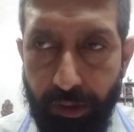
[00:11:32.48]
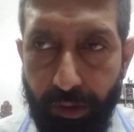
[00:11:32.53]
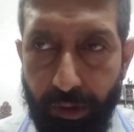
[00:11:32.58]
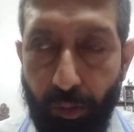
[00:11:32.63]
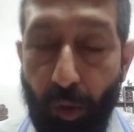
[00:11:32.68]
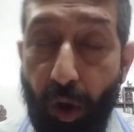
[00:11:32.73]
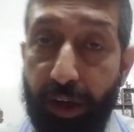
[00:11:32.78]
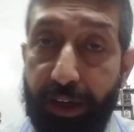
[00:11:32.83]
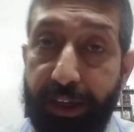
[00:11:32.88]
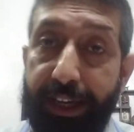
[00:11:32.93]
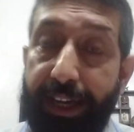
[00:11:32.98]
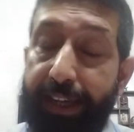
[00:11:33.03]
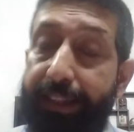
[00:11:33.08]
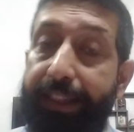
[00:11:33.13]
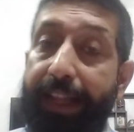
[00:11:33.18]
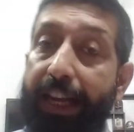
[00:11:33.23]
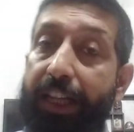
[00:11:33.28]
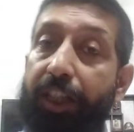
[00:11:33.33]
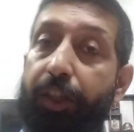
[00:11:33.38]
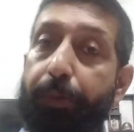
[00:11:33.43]
What did
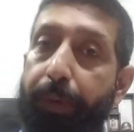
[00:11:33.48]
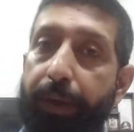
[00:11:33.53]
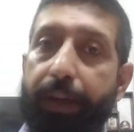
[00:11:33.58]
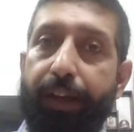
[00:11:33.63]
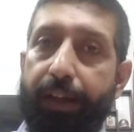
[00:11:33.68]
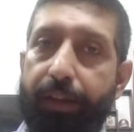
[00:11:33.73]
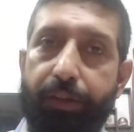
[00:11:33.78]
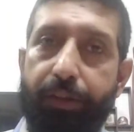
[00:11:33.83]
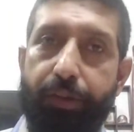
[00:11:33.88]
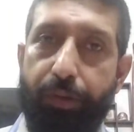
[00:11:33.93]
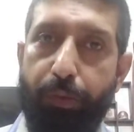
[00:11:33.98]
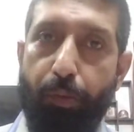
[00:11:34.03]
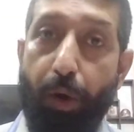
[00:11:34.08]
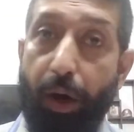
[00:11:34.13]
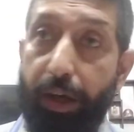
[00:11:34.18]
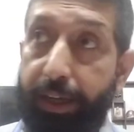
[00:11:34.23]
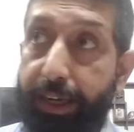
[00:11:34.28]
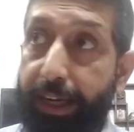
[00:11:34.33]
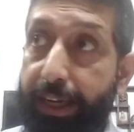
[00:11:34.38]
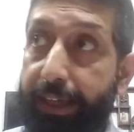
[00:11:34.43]
they experience?
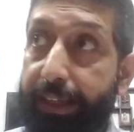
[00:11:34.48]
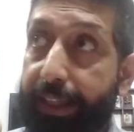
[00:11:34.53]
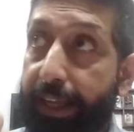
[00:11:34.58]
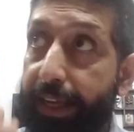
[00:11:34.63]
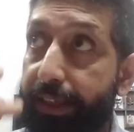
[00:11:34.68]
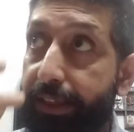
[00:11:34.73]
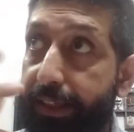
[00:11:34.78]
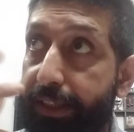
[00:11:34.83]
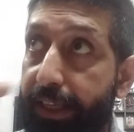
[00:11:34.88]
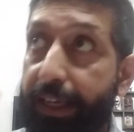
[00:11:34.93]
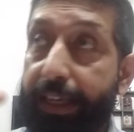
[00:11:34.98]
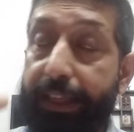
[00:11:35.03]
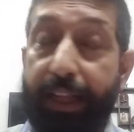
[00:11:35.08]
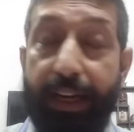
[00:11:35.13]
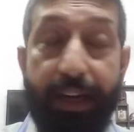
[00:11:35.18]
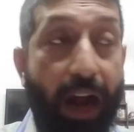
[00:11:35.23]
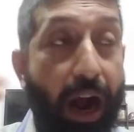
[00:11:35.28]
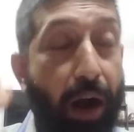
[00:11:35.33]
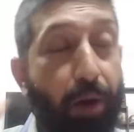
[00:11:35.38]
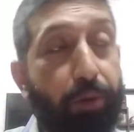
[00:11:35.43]
What did they see,
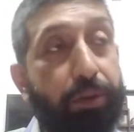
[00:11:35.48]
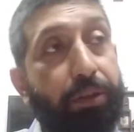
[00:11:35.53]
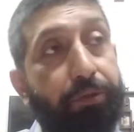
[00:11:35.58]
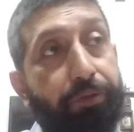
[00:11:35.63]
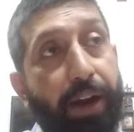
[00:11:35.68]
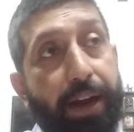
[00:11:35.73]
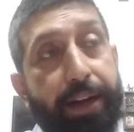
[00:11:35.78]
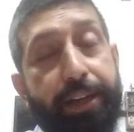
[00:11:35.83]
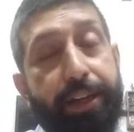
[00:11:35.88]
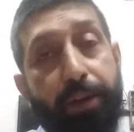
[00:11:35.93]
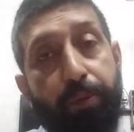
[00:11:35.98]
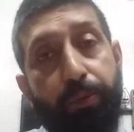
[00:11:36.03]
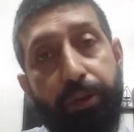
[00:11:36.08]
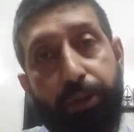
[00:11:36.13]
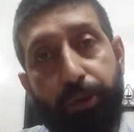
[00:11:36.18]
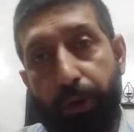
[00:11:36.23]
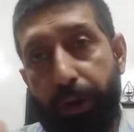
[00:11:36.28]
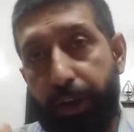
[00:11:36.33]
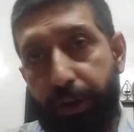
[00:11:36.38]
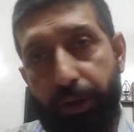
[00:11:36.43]
that how the fighting
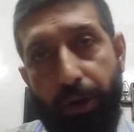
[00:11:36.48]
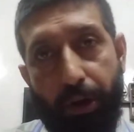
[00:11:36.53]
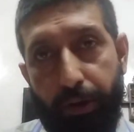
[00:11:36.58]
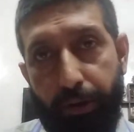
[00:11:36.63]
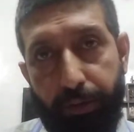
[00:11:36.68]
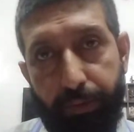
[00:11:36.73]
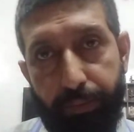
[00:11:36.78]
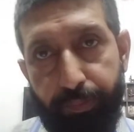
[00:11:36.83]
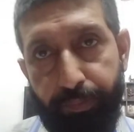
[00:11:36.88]
was going on?